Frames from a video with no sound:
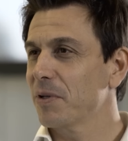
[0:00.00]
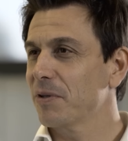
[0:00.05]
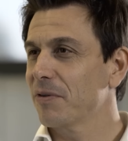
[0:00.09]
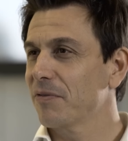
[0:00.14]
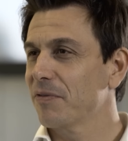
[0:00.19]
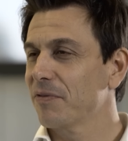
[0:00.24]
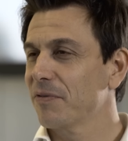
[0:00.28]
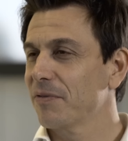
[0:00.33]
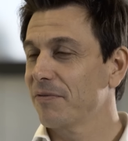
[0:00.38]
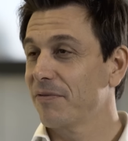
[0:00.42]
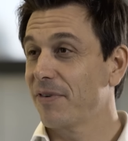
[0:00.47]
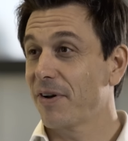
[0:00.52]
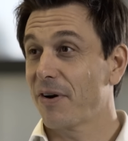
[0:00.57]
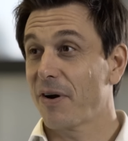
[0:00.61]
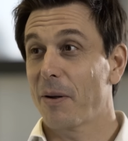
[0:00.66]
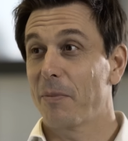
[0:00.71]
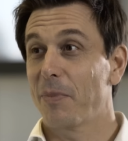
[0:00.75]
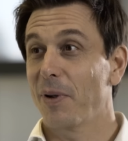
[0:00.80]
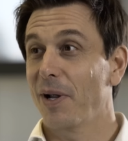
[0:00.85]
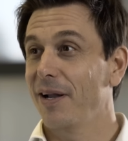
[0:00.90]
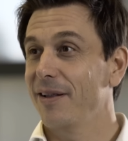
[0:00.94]
a bit of
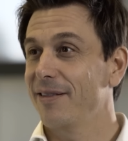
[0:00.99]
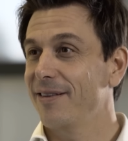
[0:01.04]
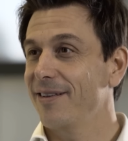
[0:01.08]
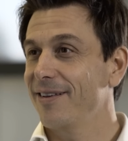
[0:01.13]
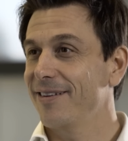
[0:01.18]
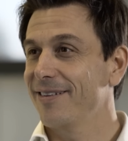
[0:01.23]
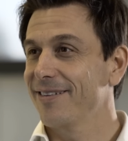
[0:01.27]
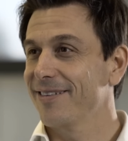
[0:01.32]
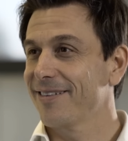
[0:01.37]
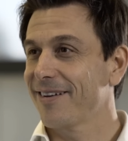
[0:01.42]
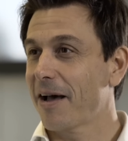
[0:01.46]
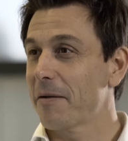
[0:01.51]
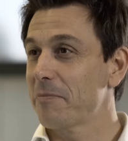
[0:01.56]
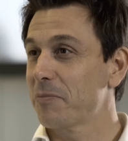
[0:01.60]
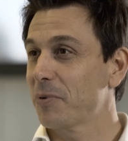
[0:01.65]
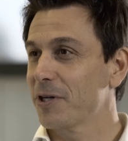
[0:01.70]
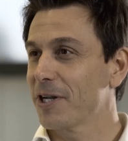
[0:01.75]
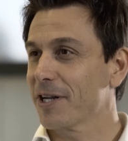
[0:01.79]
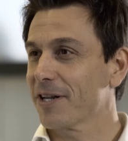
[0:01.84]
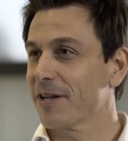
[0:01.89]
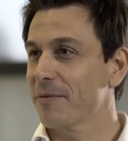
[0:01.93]
variability,
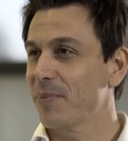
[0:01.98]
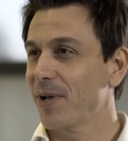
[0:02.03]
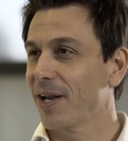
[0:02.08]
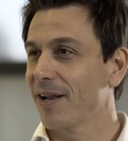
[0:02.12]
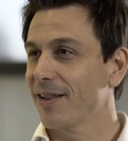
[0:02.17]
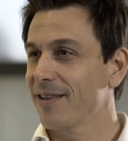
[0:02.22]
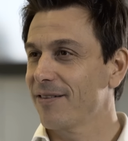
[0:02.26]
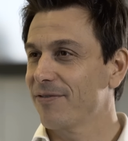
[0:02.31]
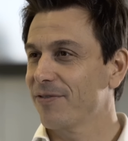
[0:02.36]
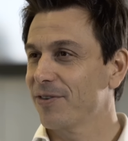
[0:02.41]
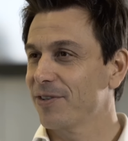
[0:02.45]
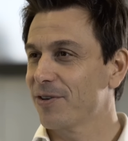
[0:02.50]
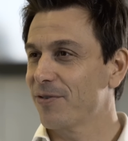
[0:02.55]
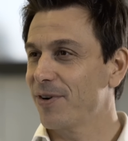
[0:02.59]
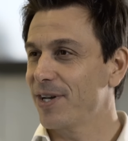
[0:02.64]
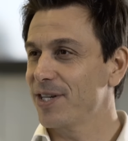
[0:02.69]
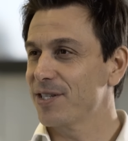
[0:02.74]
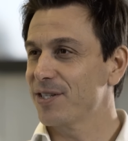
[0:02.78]
unpredictability for the